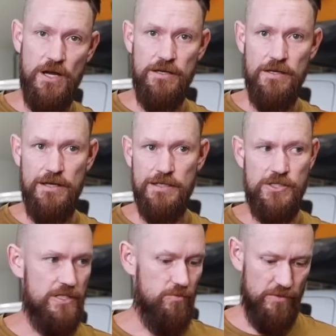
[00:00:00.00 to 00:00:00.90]
on and it
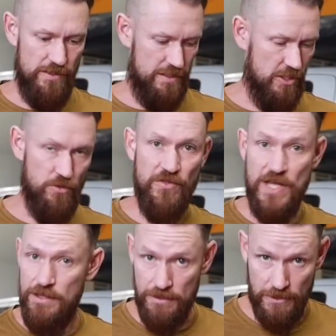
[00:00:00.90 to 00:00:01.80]
just will, you'll
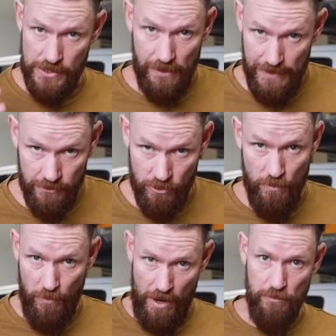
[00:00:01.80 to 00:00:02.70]
think that there's an
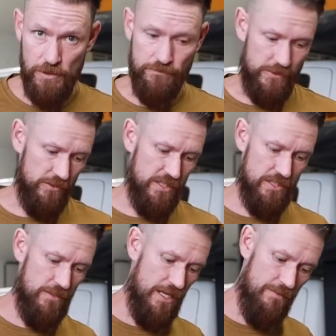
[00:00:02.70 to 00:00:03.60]
electrical problem. You'll
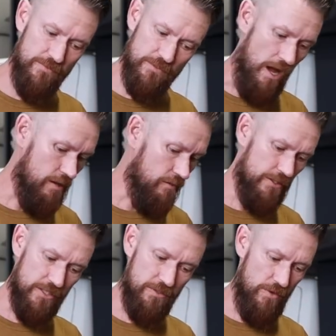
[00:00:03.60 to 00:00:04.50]
just keep toggling
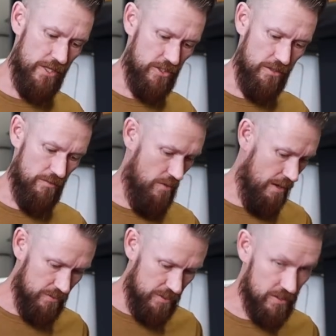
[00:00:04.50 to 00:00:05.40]
your switch and going, why
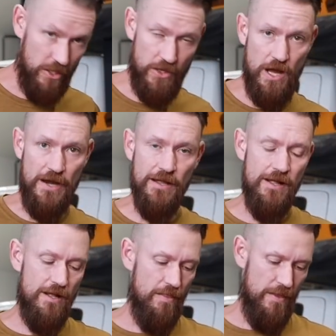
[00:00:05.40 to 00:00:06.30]
won't this turn on?
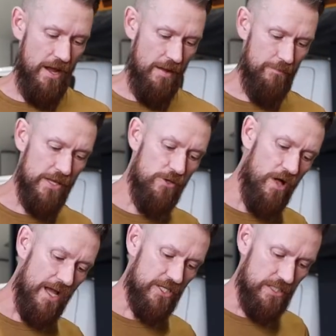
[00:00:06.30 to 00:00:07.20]
But
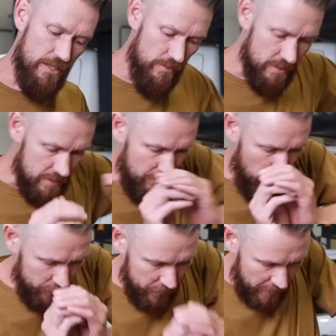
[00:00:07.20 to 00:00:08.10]
you'll actually notice if you hold your